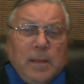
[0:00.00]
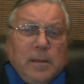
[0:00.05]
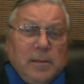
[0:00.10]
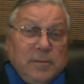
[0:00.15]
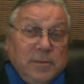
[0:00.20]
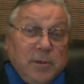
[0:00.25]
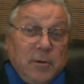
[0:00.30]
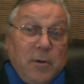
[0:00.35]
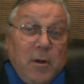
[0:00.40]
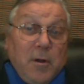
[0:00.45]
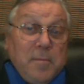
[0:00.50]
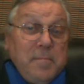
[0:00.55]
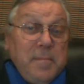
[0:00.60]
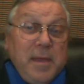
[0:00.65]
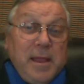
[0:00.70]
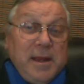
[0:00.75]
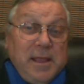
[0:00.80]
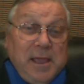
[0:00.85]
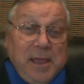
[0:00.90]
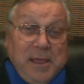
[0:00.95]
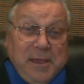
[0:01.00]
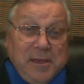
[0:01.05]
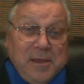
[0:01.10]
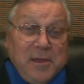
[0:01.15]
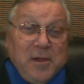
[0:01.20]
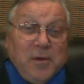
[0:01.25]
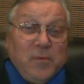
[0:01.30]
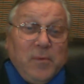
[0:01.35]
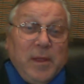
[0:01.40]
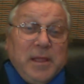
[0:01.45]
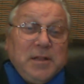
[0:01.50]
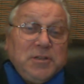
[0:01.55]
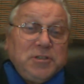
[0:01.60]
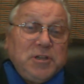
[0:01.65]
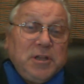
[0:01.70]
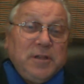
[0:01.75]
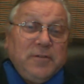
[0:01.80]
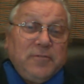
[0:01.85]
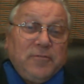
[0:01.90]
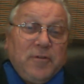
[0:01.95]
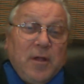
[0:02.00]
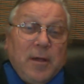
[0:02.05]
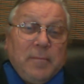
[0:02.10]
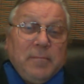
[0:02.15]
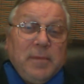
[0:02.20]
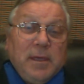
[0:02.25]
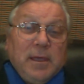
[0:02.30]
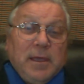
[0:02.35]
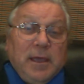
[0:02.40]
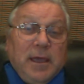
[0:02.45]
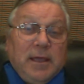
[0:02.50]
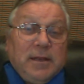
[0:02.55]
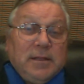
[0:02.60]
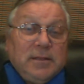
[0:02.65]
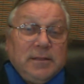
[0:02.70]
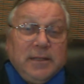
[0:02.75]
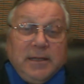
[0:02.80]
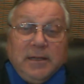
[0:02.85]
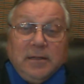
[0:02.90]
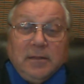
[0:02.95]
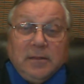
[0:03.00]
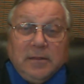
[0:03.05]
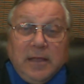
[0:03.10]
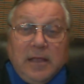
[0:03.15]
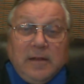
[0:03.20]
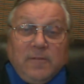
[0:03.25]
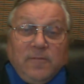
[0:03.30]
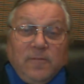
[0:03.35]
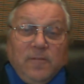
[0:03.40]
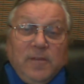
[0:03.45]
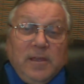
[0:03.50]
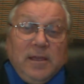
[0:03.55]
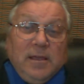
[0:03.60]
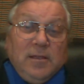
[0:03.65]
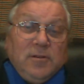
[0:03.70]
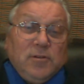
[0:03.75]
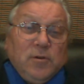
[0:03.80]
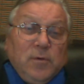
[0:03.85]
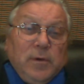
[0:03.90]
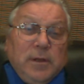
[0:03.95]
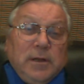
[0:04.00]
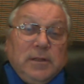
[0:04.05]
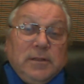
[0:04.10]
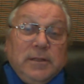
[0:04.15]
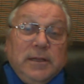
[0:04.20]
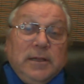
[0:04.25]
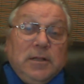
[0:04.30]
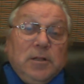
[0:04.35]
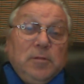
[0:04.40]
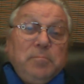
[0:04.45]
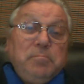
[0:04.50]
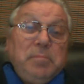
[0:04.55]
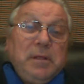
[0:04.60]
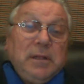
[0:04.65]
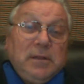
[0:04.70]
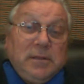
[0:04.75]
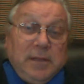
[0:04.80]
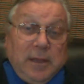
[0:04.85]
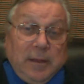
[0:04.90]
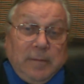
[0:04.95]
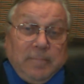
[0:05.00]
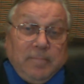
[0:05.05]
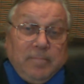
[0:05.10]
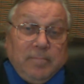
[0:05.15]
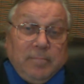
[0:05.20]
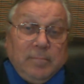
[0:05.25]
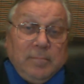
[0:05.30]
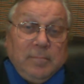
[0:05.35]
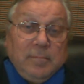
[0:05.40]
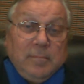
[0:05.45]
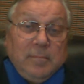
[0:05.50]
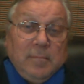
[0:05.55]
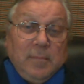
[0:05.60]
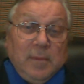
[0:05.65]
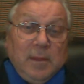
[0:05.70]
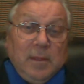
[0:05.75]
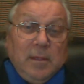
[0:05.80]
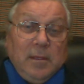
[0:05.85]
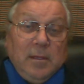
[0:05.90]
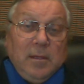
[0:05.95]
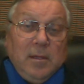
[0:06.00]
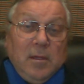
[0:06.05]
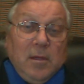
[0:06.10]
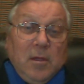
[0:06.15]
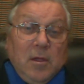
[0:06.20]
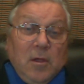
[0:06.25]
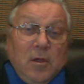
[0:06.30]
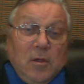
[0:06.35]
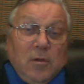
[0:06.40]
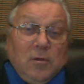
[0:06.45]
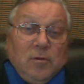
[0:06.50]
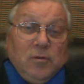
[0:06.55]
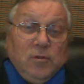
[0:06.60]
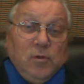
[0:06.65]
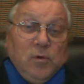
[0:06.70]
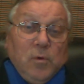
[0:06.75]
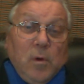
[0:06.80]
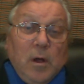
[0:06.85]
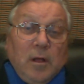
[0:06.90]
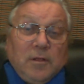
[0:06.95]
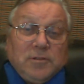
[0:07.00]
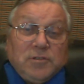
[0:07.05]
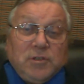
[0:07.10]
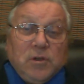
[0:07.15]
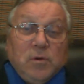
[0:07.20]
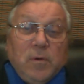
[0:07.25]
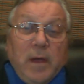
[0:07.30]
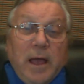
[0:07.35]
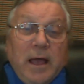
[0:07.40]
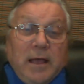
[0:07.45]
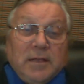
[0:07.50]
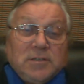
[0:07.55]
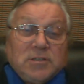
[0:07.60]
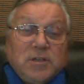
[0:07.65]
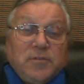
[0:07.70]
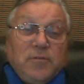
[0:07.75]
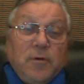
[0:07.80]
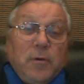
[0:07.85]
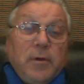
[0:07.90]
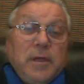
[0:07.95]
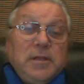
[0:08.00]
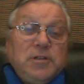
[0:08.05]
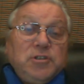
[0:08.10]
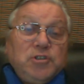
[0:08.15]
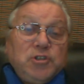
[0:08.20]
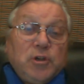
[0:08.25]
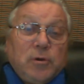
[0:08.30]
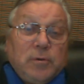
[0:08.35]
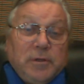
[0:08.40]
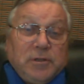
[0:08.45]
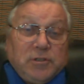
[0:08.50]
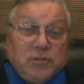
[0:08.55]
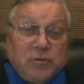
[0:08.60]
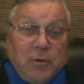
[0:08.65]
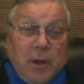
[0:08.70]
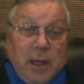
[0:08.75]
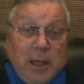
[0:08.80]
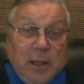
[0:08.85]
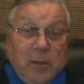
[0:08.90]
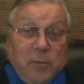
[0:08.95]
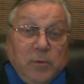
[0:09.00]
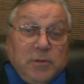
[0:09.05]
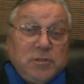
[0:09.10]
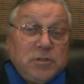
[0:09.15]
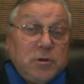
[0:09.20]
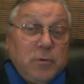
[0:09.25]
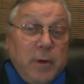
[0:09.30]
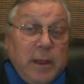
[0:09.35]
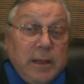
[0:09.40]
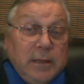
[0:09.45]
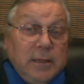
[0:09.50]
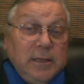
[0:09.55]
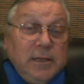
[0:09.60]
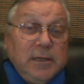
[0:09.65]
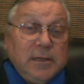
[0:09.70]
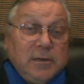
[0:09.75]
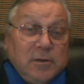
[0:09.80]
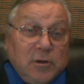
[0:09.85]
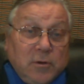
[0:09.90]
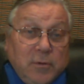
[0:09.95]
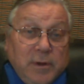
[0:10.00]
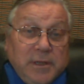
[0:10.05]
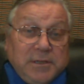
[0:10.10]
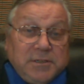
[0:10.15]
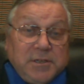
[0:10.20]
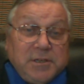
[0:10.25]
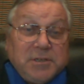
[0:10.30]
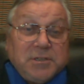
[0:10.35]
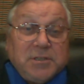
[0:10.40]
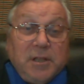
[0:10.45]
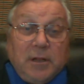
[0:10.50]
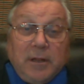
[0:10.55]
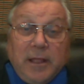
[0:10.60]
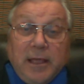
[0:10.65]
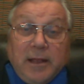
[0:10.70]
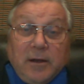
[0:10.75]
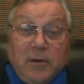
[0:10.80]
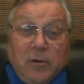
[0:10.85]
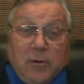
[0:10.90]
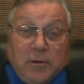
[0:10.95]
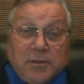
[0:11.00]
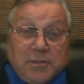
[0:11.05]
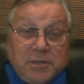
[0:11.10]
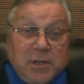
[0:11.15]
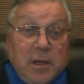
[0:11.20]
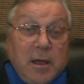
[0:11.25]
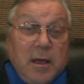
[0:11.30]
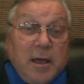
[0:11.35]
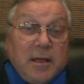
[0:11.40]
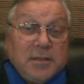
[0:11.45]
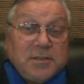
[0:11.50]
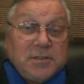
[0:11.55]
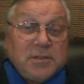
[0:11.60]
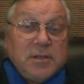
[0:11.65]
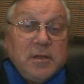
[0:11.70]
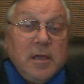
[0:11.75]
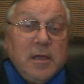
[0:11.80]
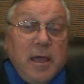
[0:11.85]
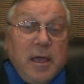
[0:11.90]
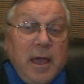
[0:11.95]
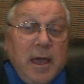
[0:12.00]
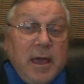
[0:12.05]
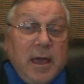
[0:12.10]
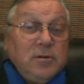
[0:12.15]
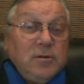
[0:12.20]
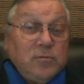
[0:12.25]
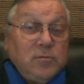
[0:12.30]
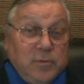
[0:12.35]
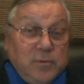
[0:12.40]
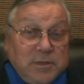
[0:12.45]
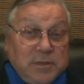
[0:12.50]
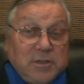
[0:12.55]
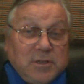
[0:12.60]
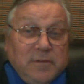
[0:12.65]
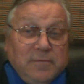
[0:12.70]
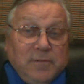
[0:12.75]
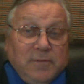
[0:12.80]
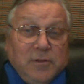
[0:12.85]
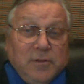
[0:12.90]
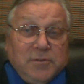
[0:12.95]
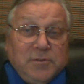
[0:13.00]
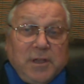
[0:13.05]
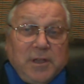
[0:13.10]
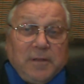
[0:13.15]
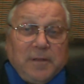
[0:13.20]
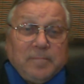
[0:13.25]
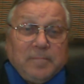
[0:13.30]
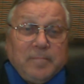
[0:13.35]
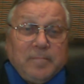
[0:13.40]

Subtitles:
There are many, ranging from an illegal late fee to an illegal building. You also ask for a jury trial, which greatly increases the landlord's cost and risk of losing.